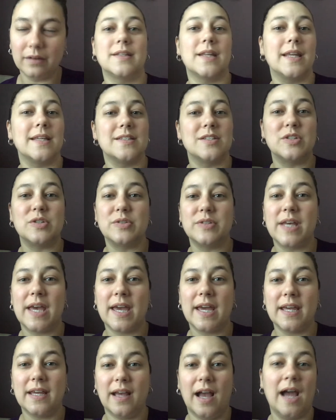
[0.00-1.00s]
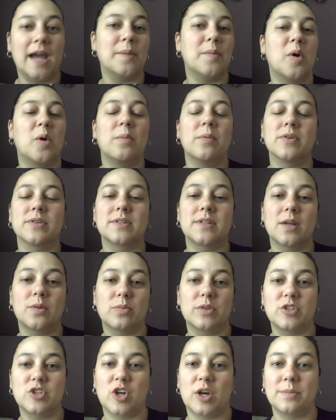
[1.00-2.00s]
Today's a new day. I'm almost done
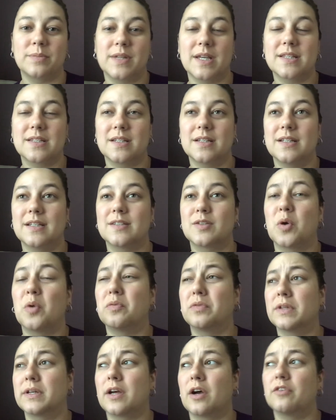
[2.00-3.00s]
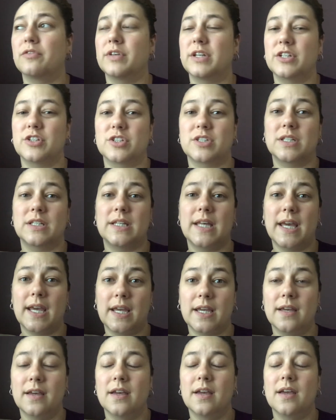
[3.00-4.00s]
with Charmed Destinies. Hopefully I'll finish
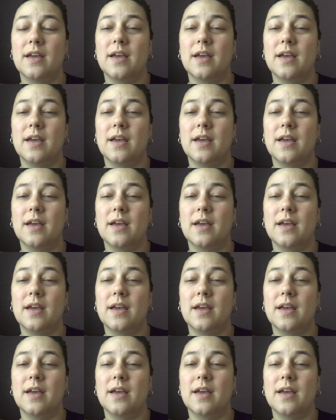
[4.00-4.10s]
today.